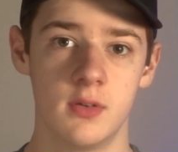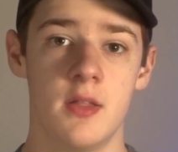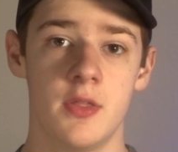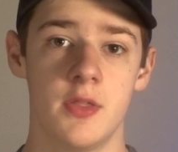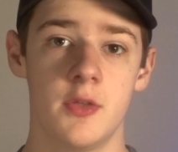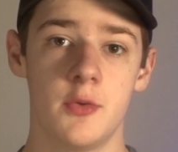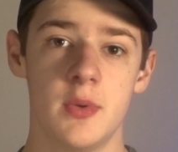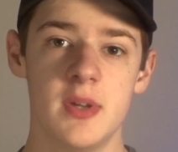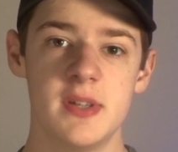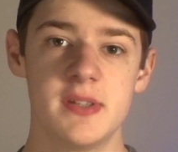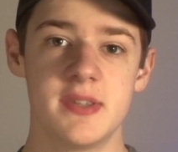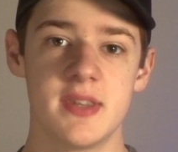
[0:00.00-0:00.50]

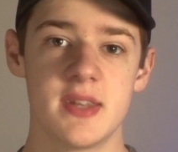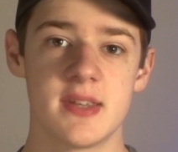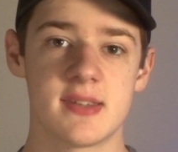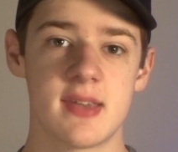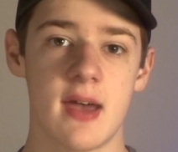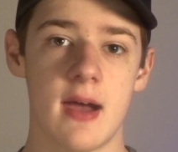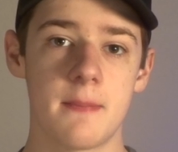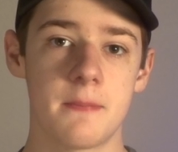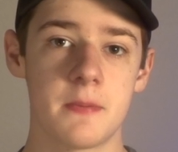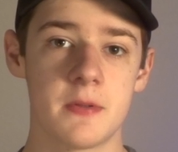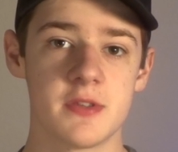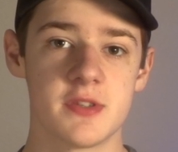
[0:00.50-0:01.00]
The reason this
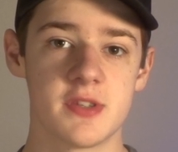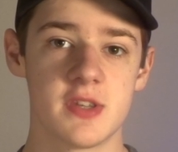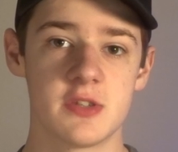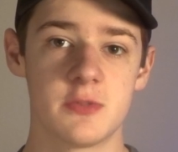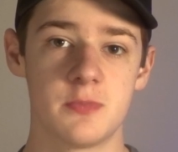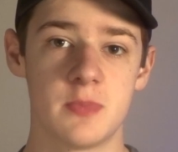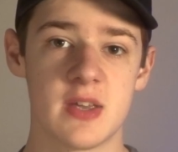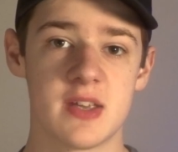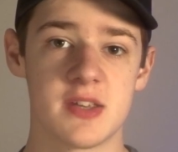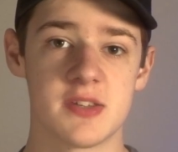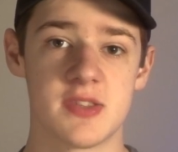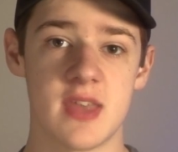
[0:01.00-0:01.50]
happens is
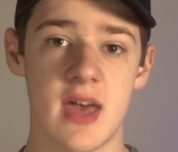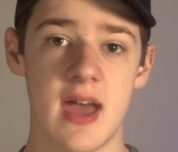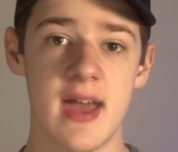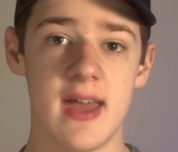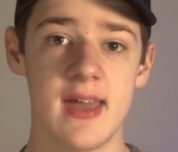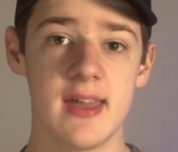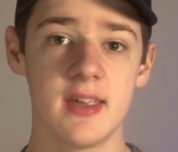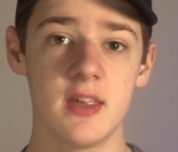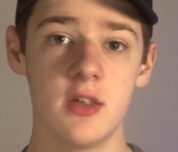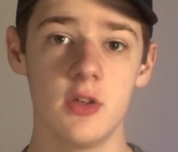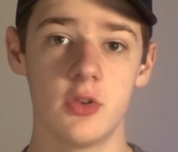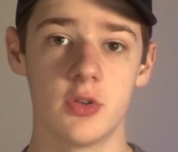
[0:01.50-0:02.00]
because the
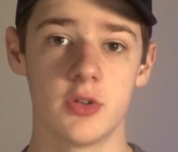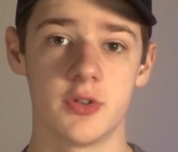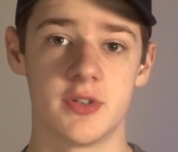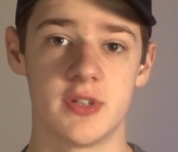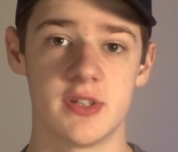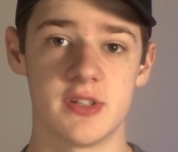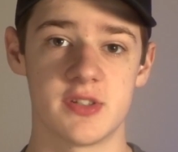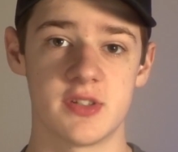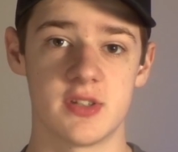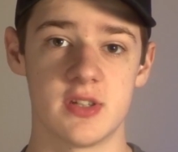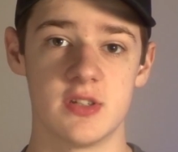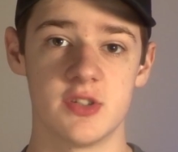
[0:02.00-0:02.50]
angular
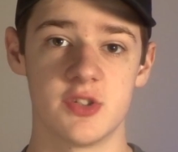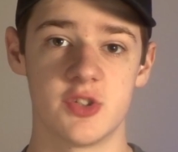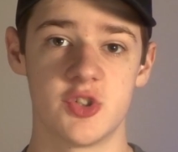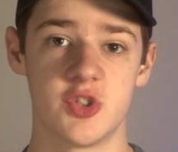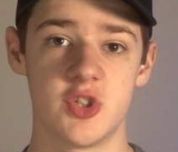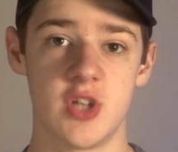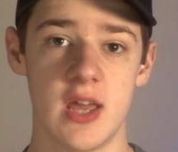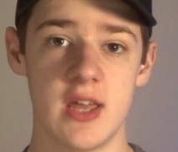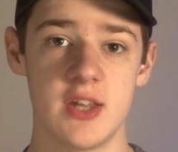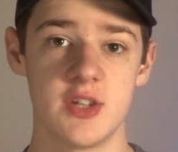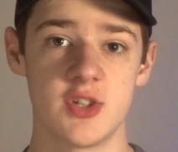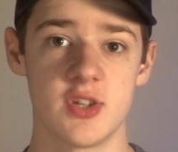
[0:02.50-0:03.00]
distance
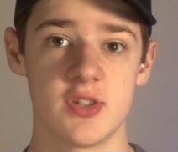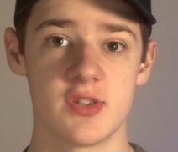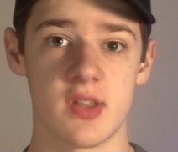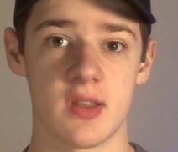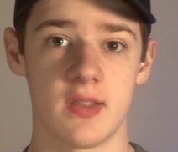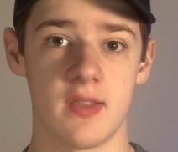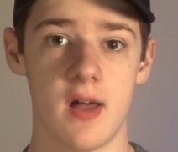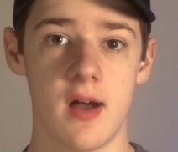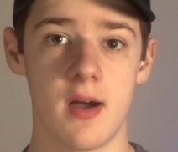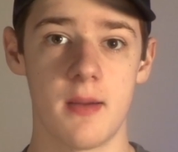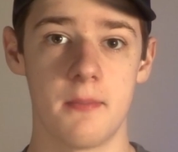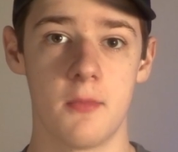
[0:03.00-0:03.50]
changes a
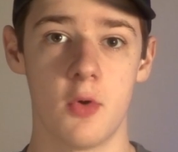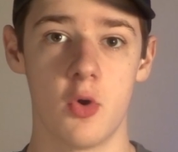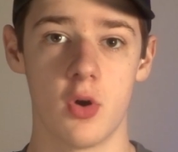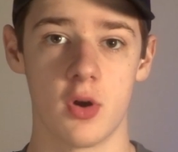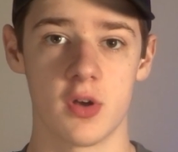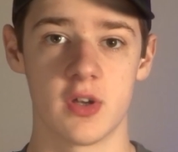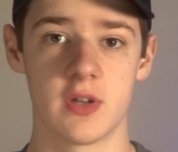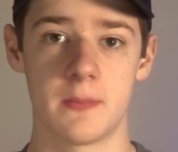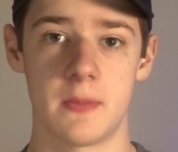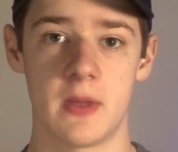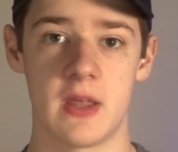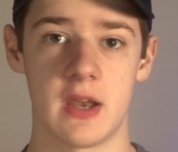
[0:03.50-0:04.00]
lot more
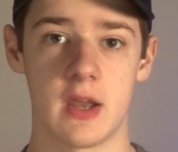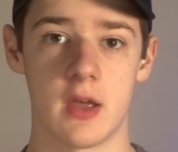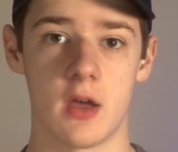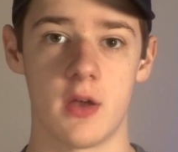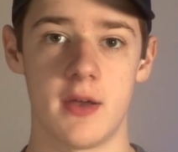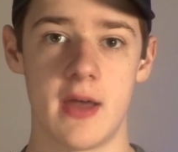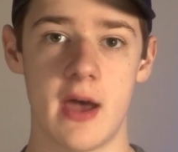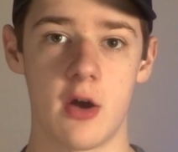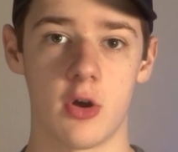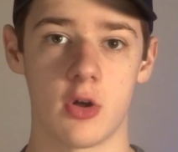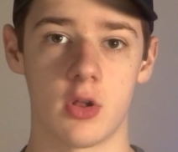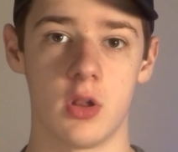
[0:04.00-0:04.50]
depending on
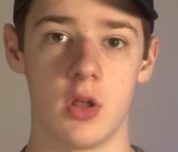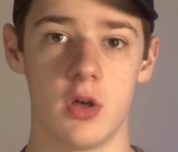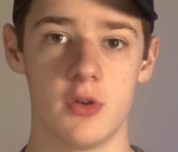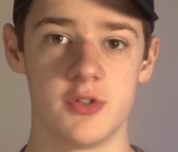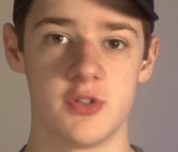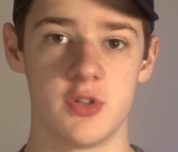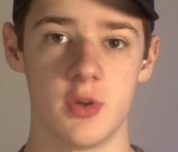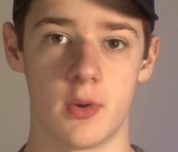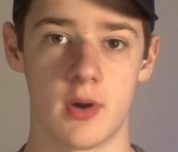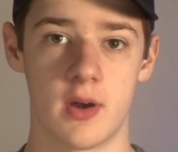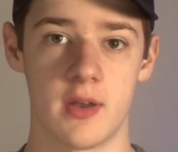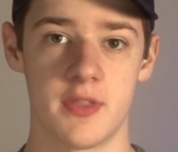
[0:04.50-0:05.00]
how
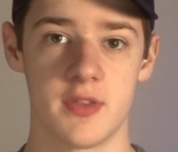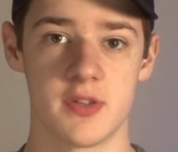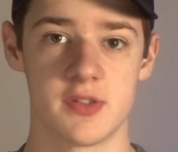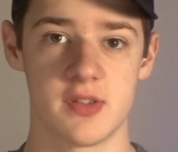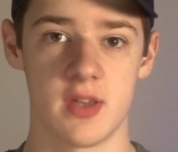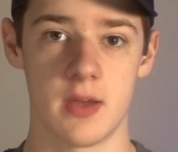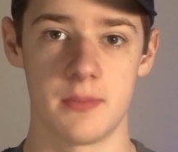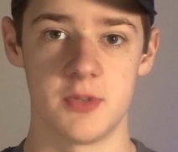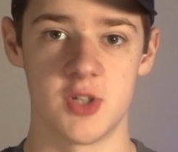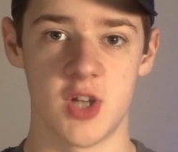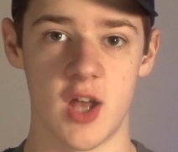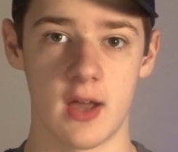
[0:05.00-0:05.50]
close you are to the
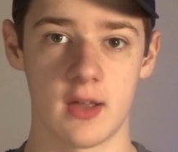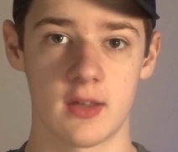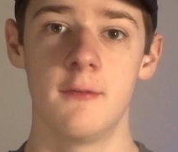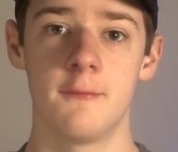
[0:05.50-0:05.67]
subject.